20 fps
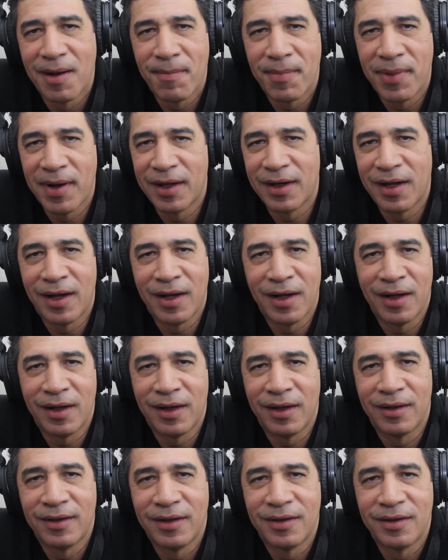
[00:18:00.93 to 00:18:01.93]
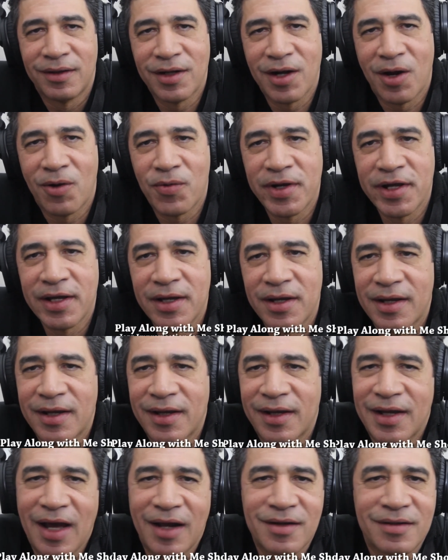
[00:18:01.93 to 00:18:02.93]
But we
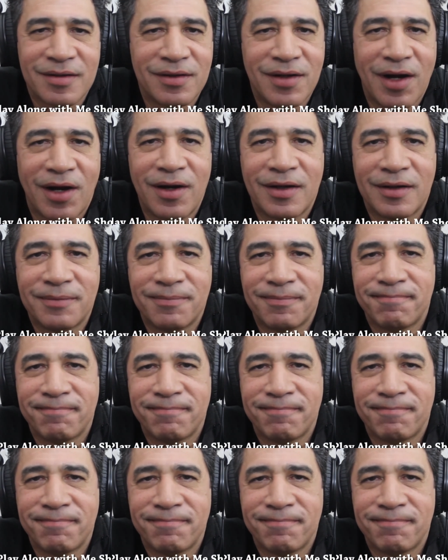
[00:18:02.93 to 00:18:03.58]
got to start